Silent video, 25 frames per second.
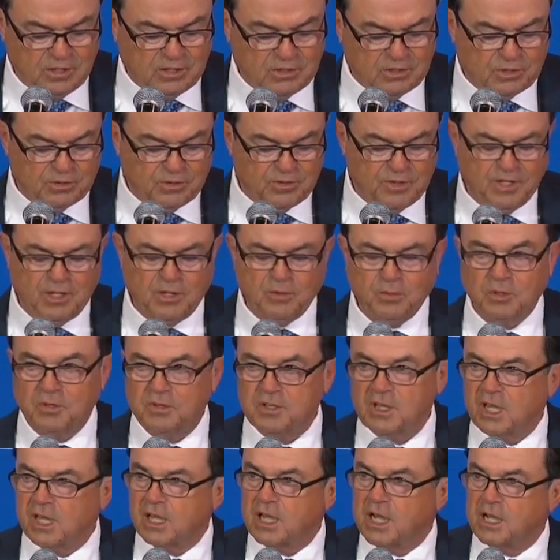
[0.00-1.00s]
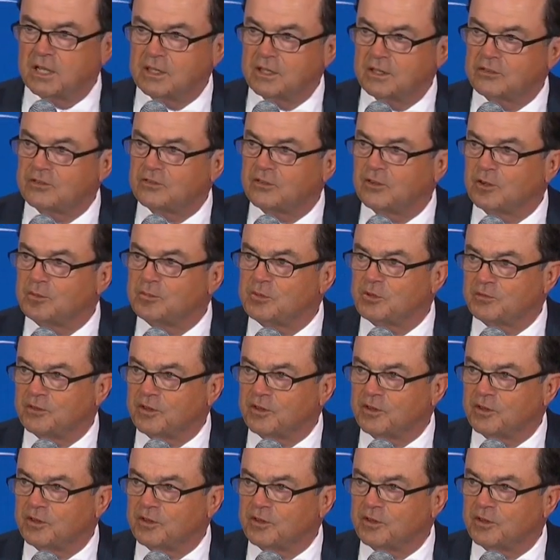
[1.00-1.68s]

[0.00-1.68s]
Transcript: career with the accounting firm of